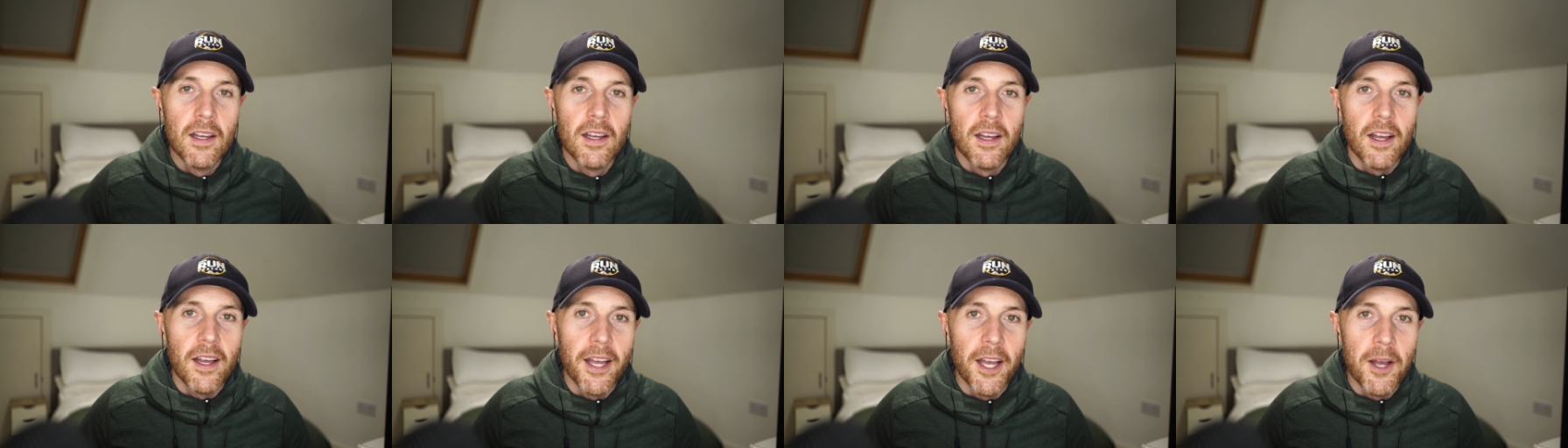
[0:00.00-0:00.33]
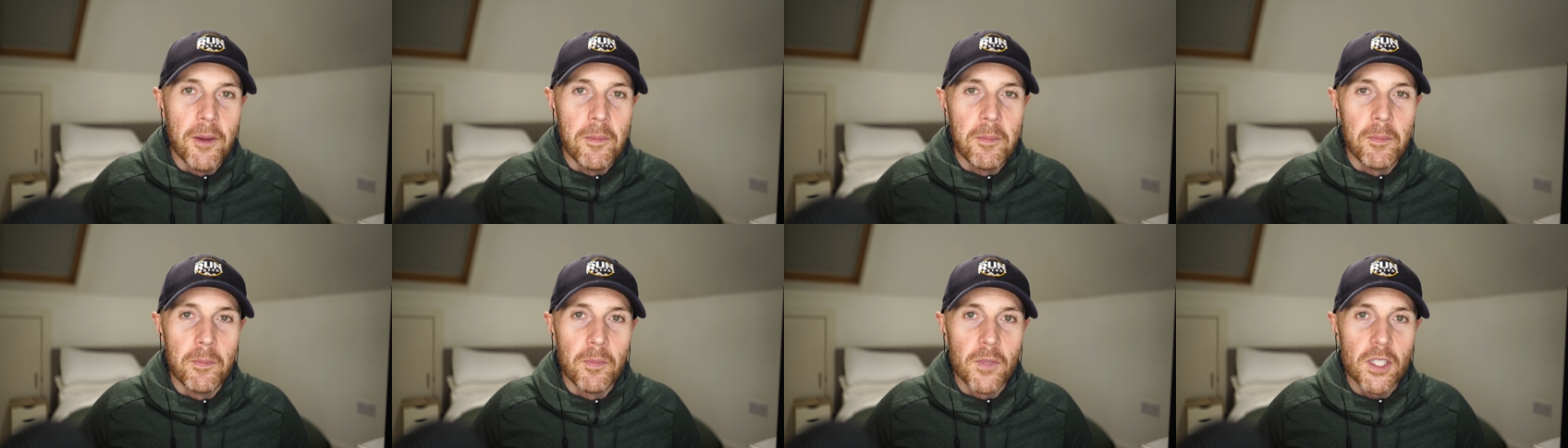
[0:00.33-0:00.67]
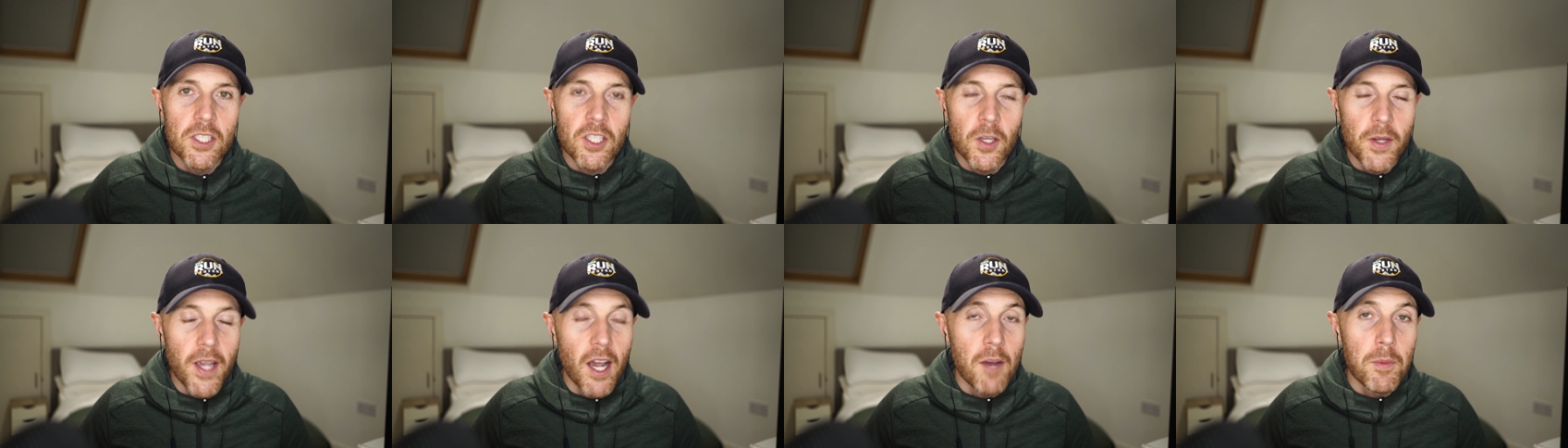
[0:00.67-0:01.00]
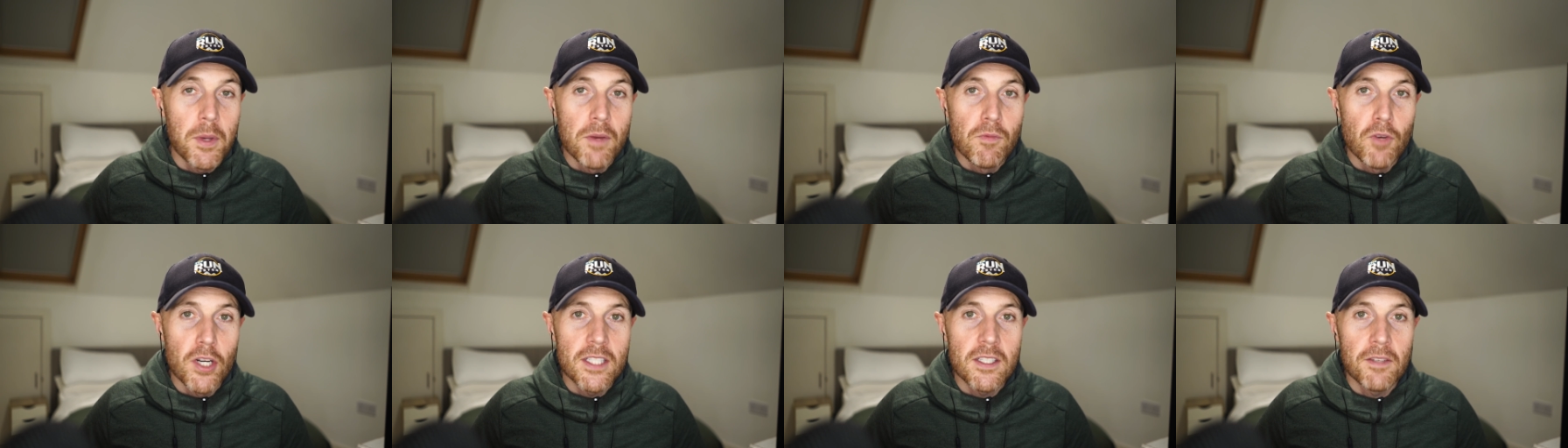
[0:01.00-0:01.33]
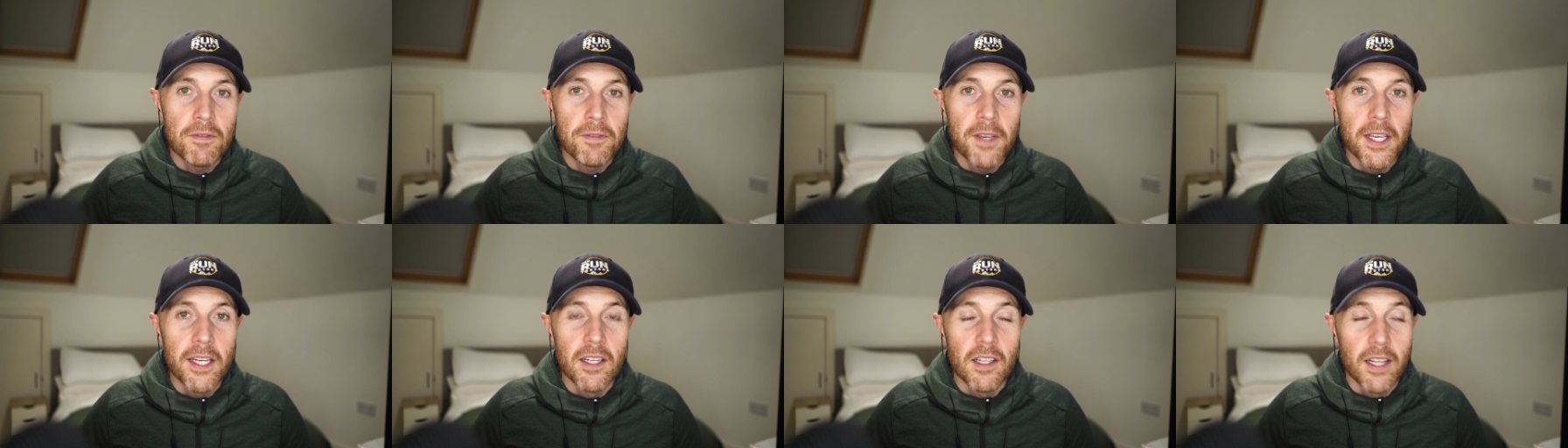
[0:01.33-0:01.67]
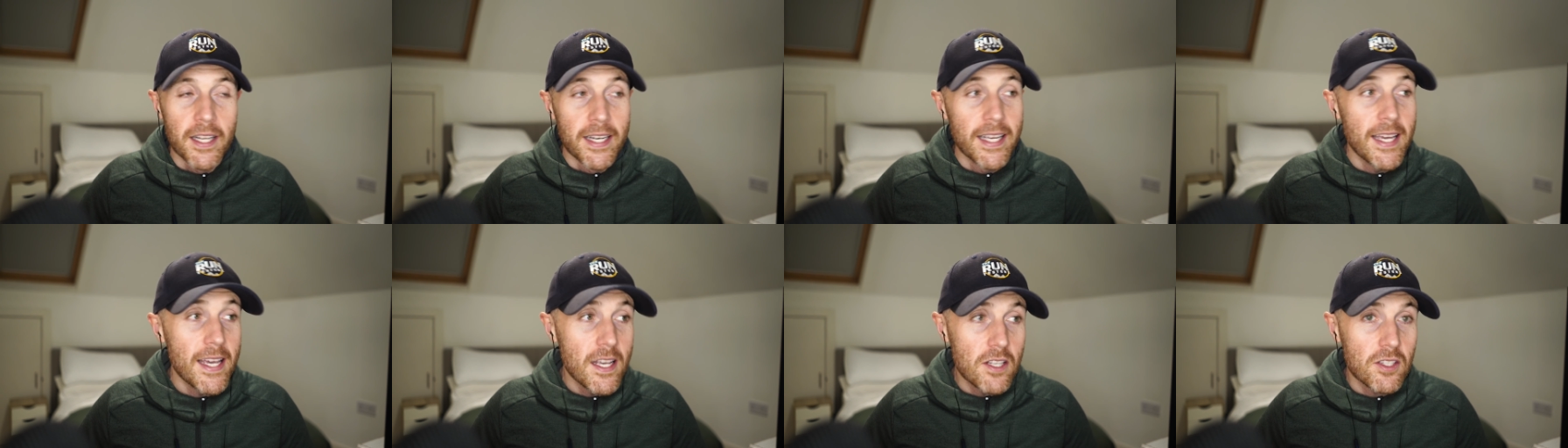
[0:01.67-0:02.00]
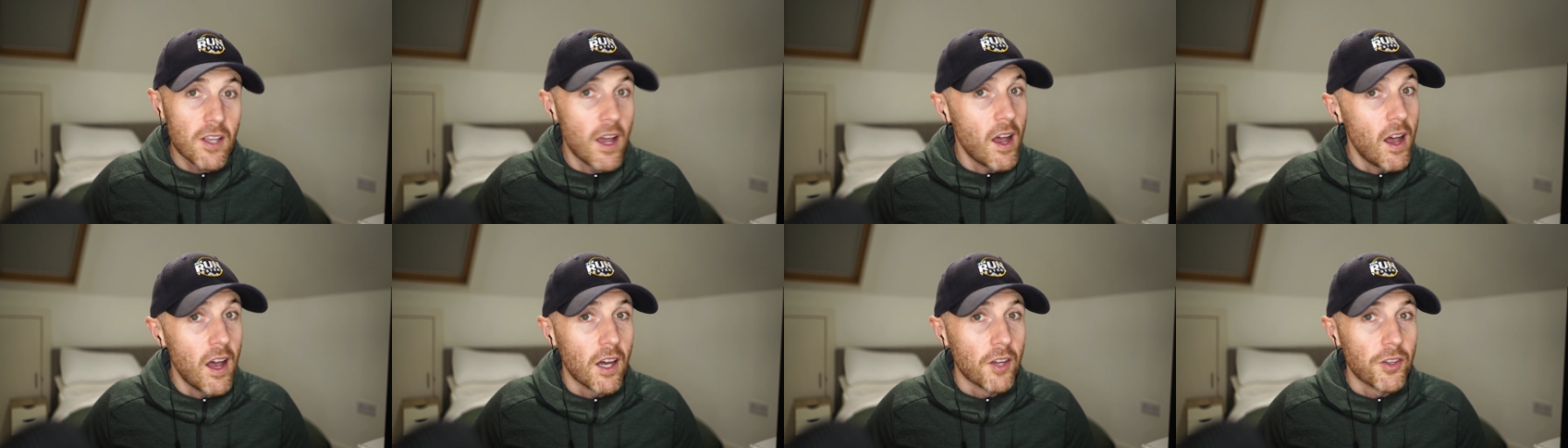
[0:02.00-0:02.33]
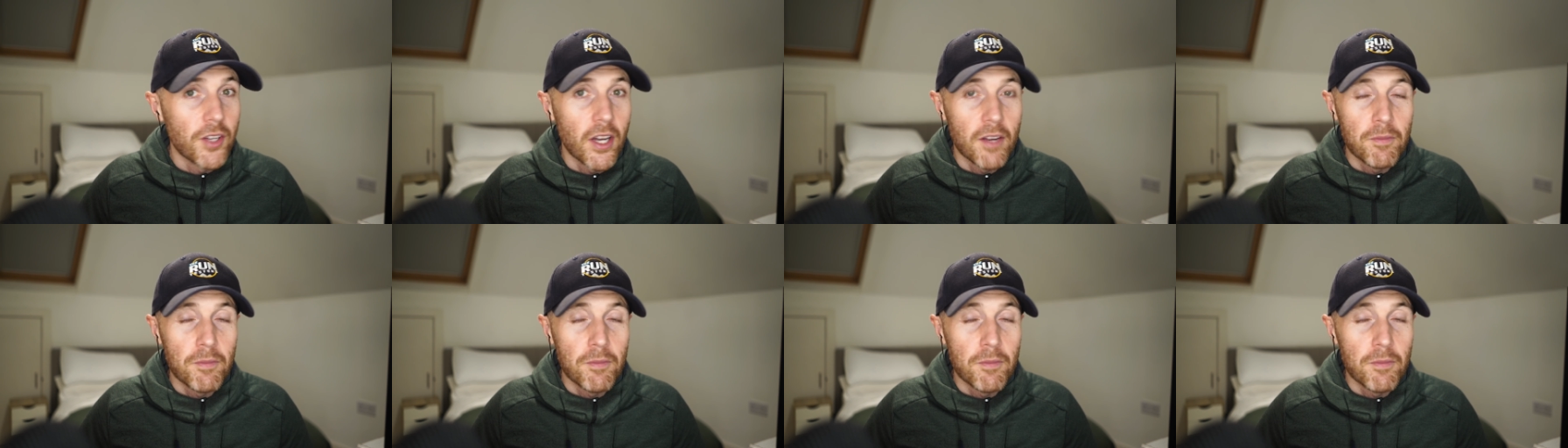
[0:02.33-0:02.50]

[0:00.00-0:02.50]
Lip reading: So yeah, I've been running to feel, and it is hard.